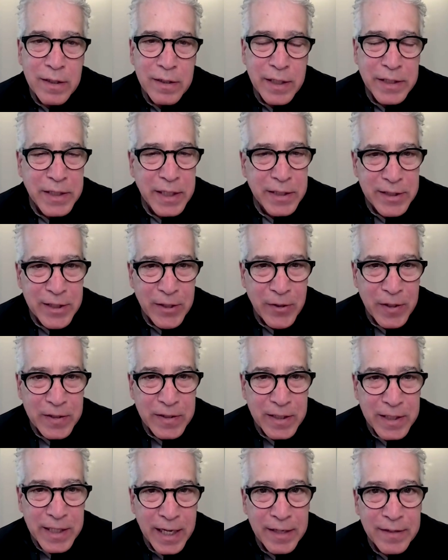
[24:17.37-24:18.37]
Let's get
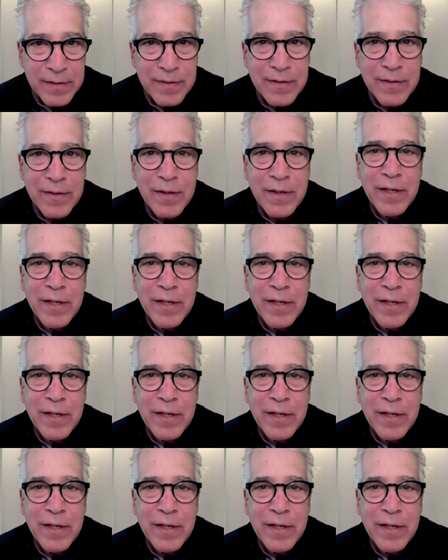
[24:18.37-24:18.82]
serious again.